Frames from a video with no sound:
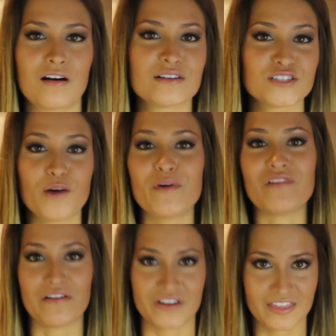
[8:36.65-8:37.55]
on top
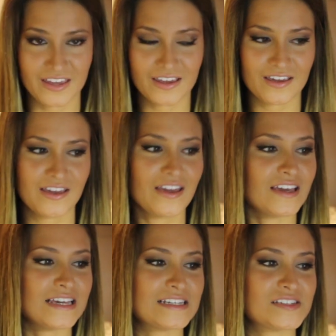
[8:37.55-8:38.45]
of everything
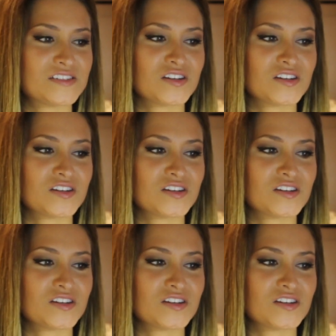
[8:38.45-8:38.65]
is